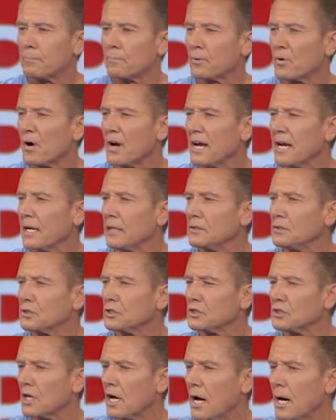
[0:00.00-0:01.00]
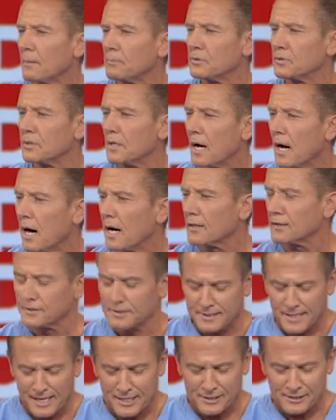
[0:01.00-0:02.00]
Praying stops
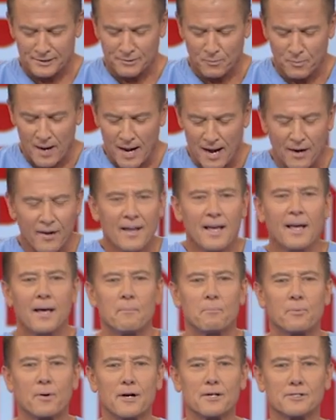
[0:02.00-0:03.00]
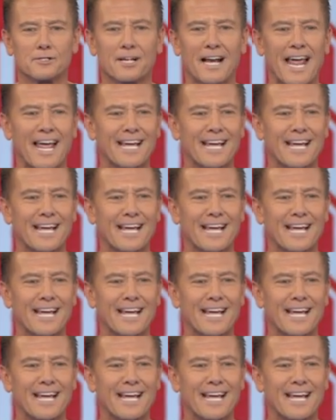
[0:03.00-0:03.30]
oxidation. Wow, prayer's an